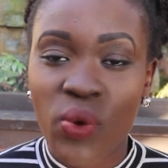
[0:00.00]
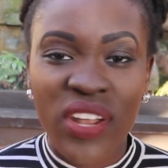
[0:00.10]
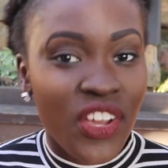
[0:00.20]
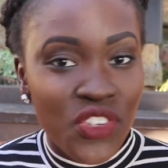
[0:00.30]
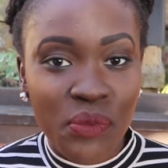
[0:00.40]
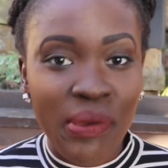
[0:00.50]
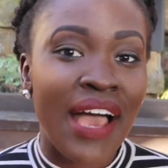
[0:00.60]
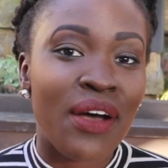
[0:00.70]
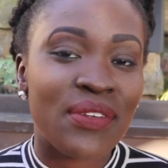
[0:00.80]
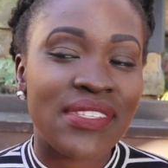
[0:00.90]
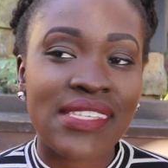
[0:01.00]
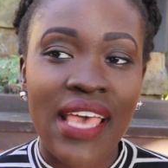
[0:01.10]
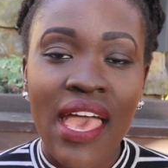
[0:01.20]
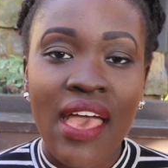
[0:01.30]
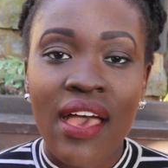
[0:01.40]

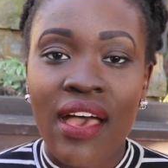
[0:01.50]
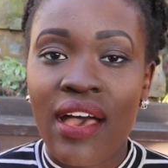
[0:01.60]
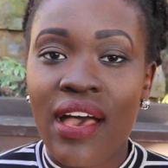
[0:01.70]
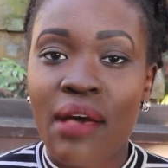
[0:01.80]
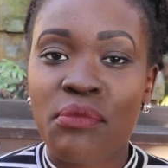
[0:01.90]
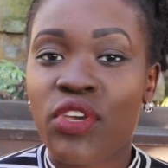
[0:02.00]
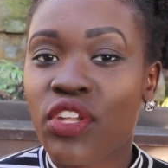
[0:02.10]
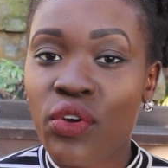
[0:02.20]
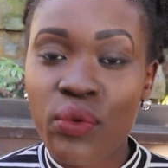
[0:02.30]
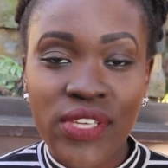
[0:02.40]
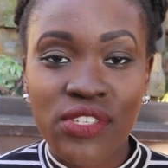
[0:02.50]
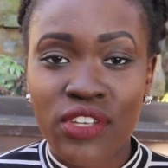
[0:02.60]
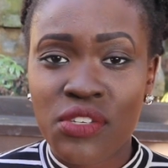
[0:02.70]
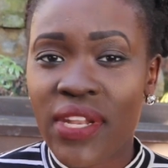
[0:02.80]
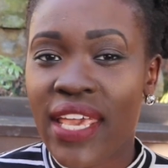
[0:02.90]
£100, you can always
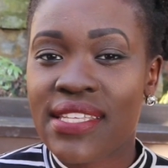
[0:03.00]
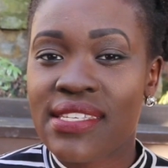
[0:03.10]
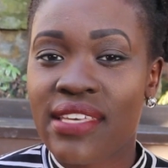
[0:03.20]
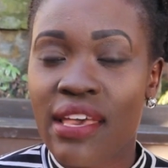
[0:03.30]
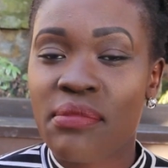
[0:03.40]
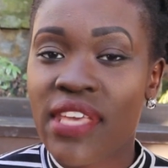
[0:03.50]
go to an ATM.